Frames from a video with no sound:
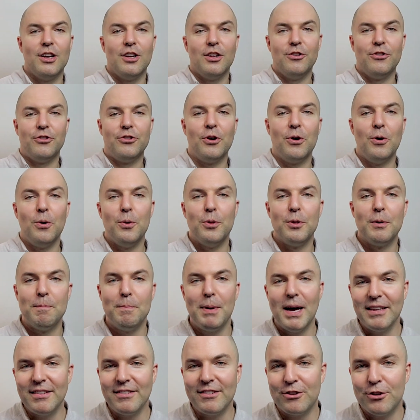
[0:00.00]
So the
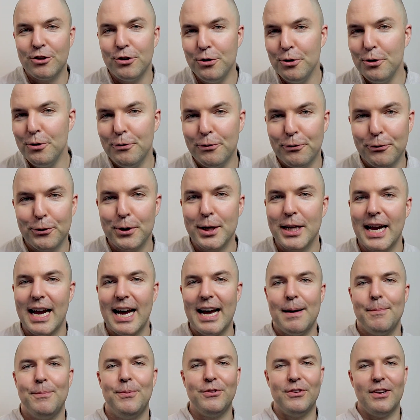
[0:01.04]
best two free
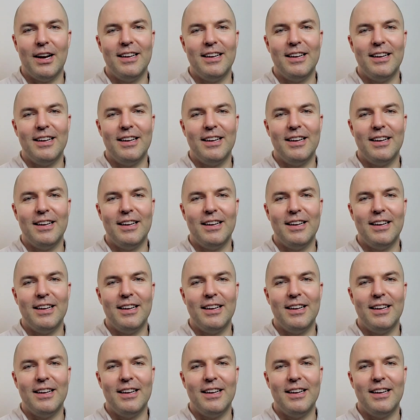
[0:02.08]
apps,